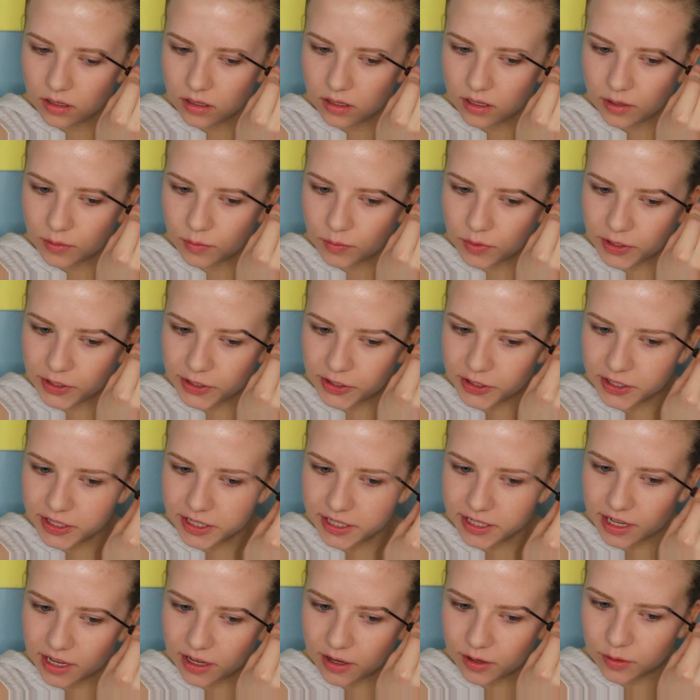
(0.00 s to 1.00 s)
And when you're in a
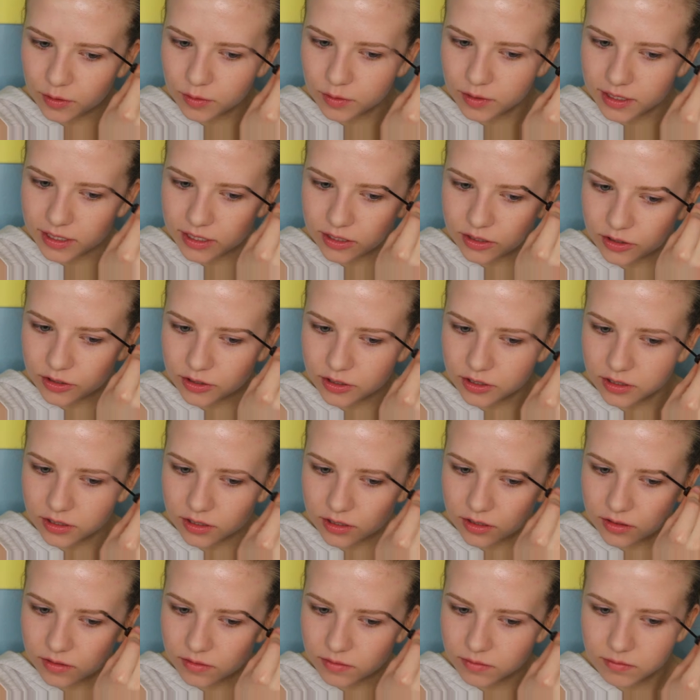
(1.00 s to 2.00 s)
go,
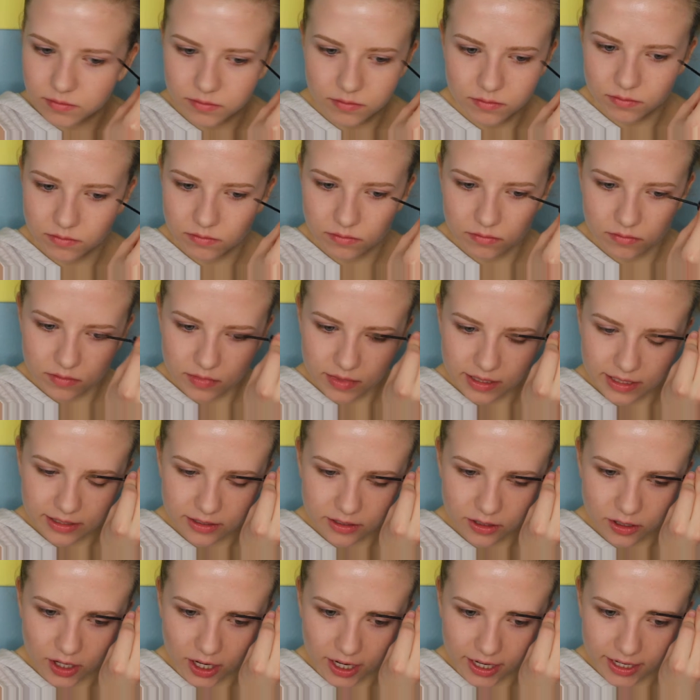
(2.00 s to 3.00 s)
it's
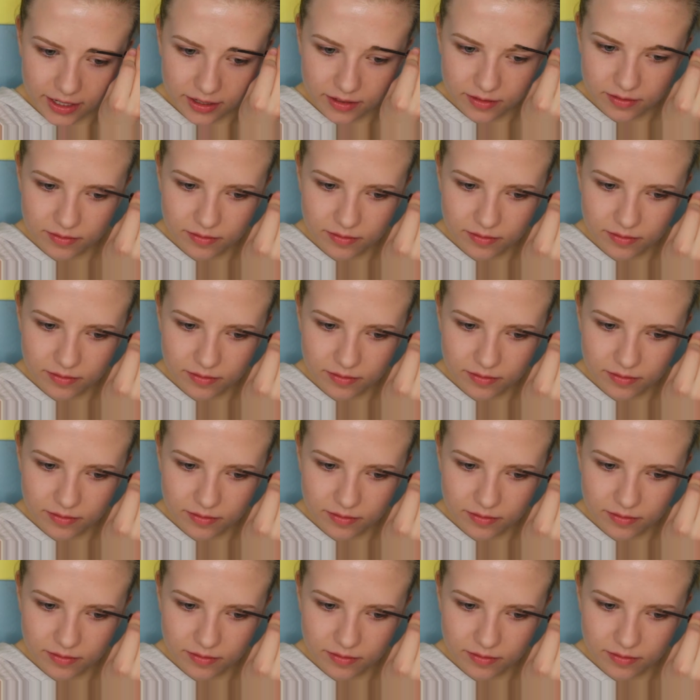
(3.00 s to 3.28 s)
great.